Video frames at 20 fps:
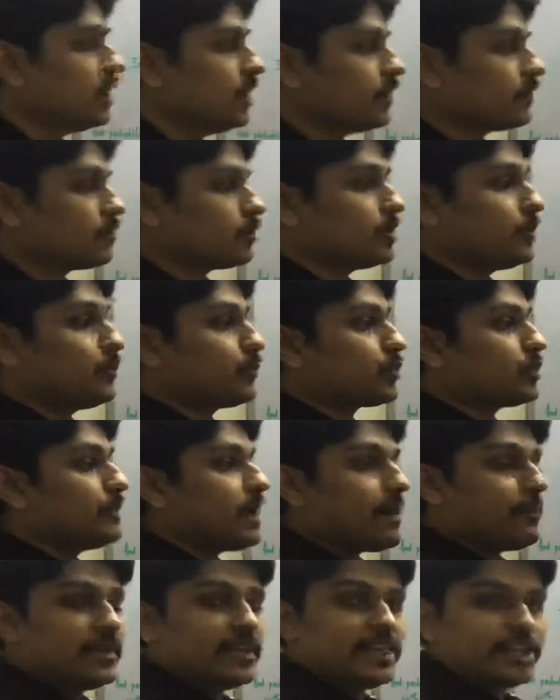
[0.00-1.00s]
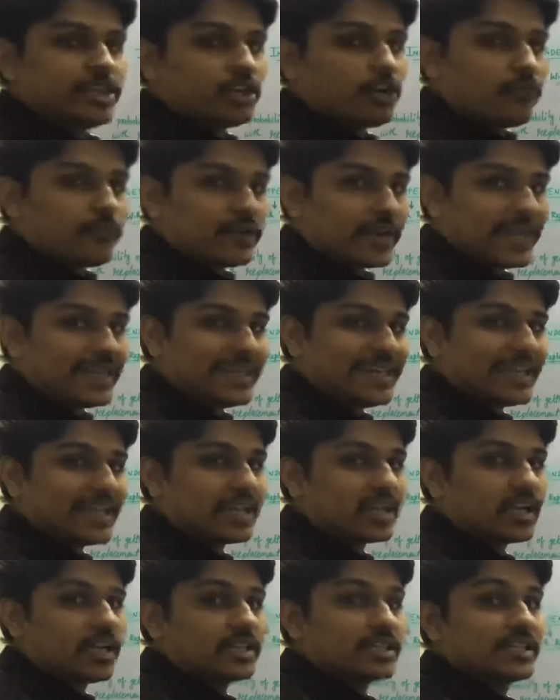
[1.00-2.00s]
So the probability of
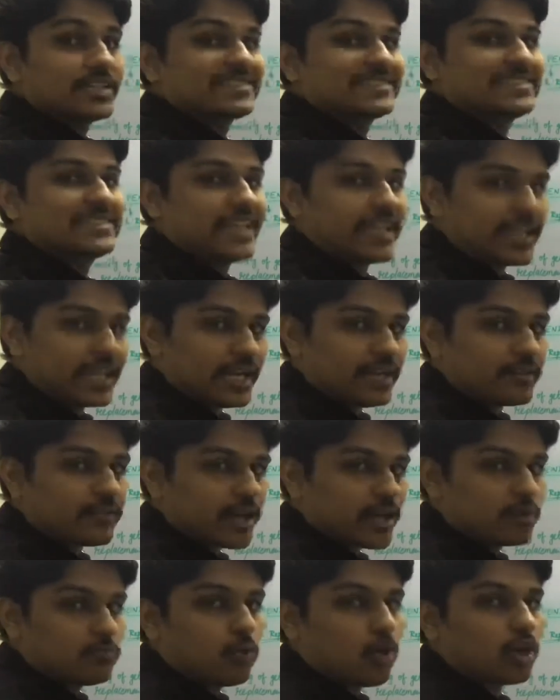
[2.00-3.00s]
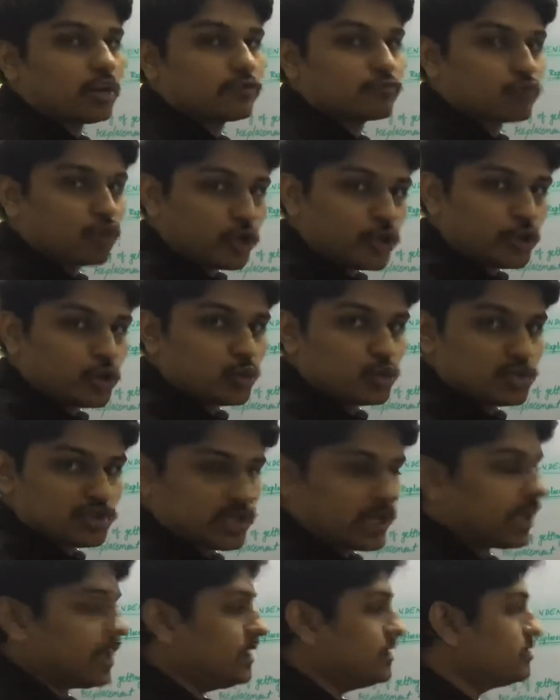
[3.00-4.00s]
getting the second red ball is going to
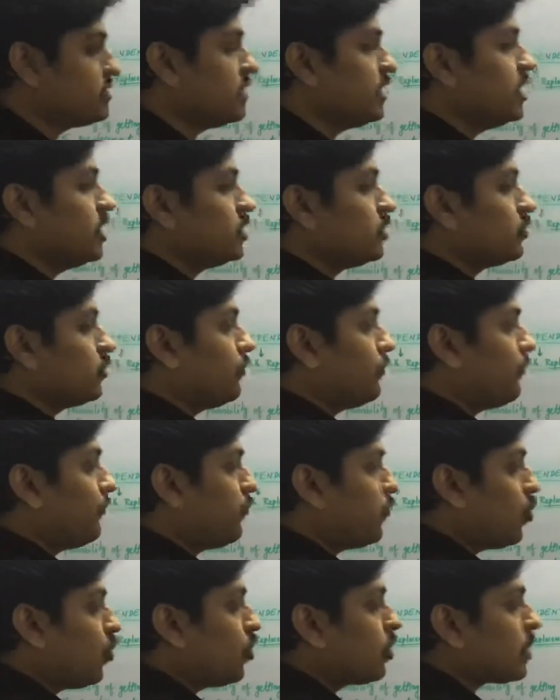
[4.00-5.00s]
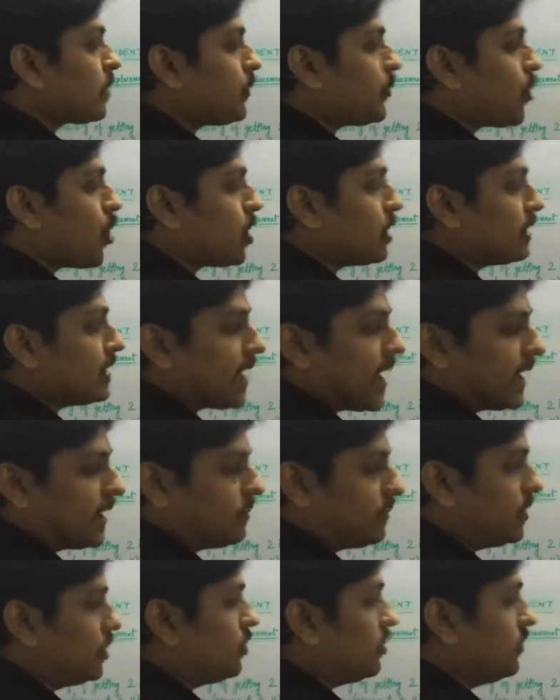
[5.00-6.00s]
change to 4 upon 9.
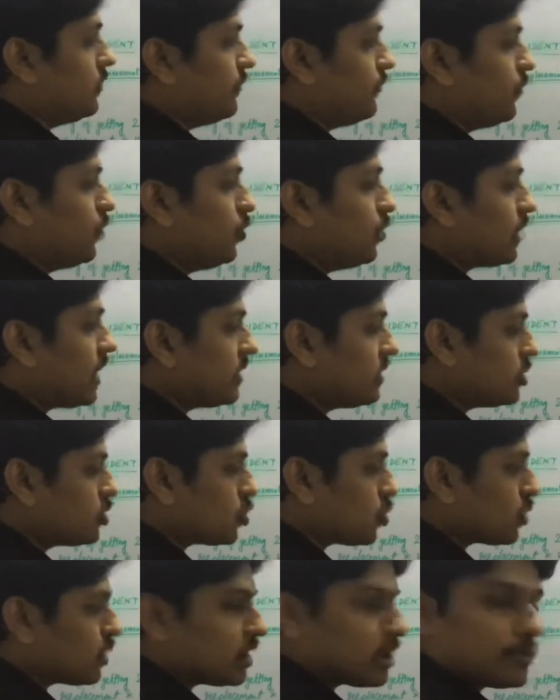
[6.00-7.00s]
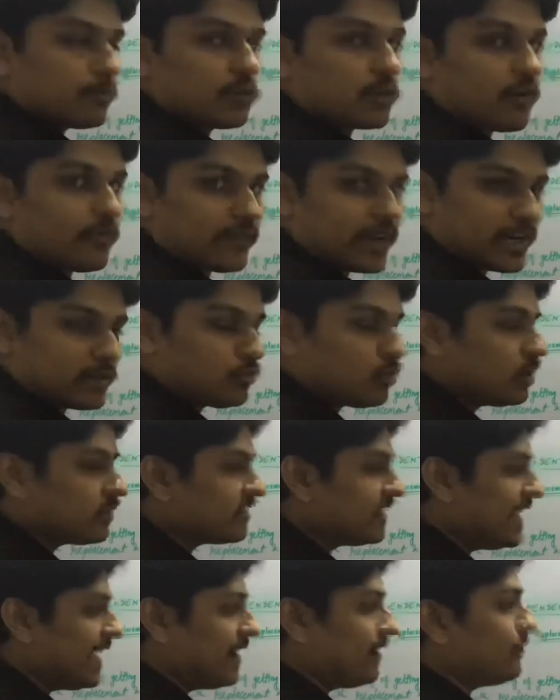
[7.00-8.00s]
Because 4 are the total number of red balls
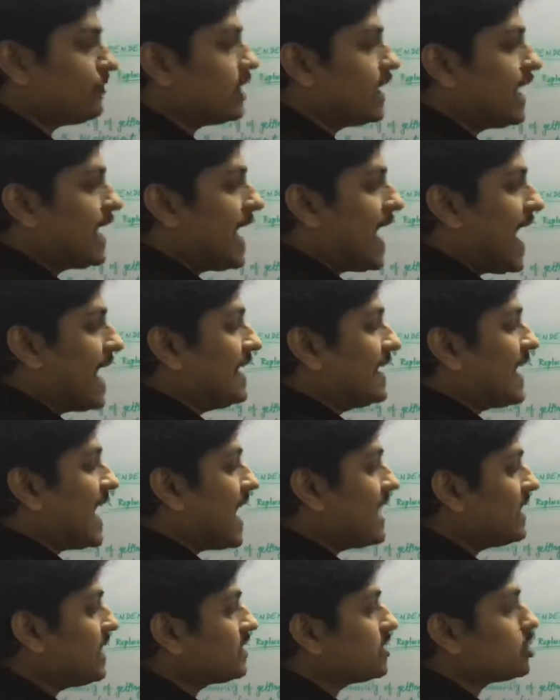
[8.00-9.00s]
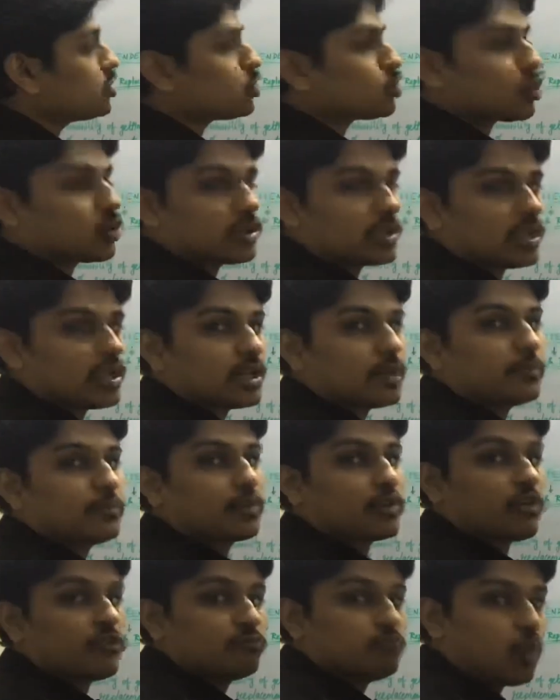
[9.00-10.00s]
left and 9 are the total
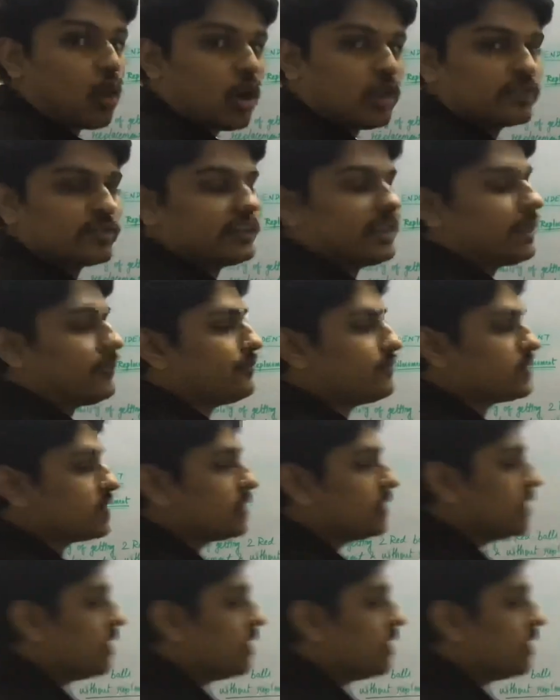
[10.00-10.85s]
number of balls left.